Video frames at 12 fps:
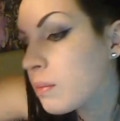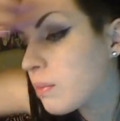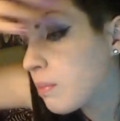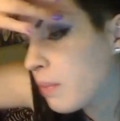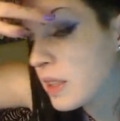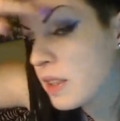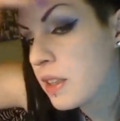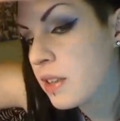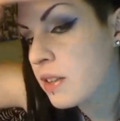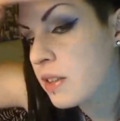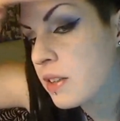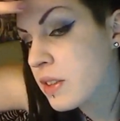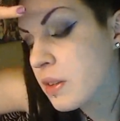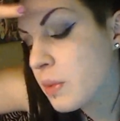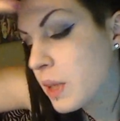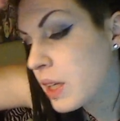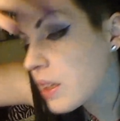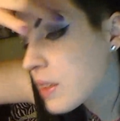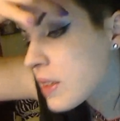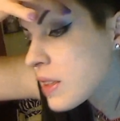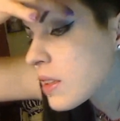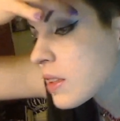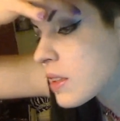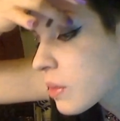my skin's just the way it is
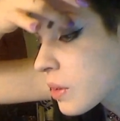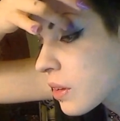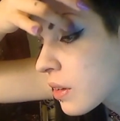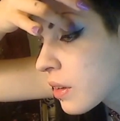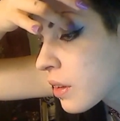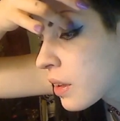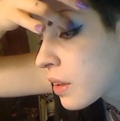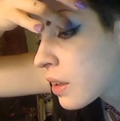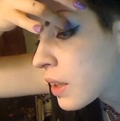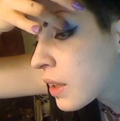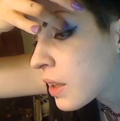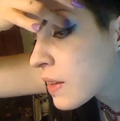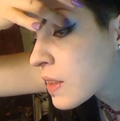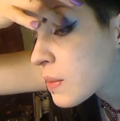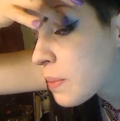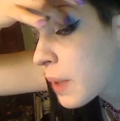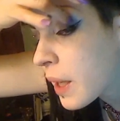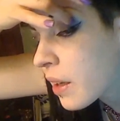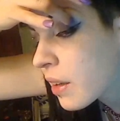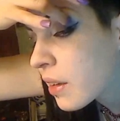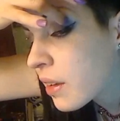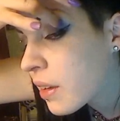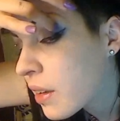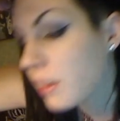and it will hit this part
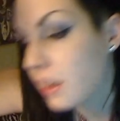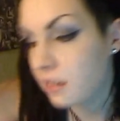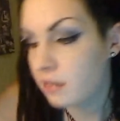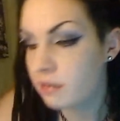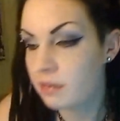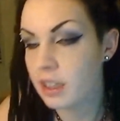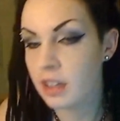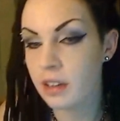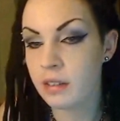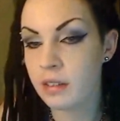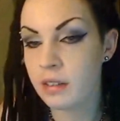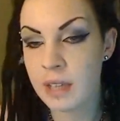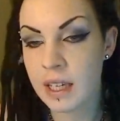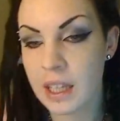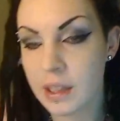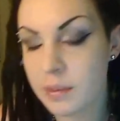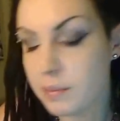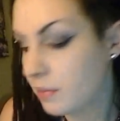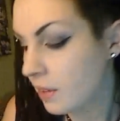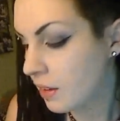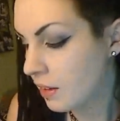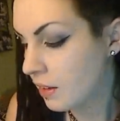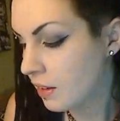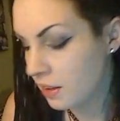and then get all inky.
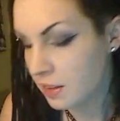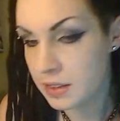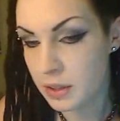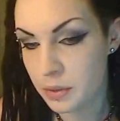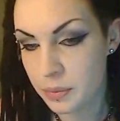So,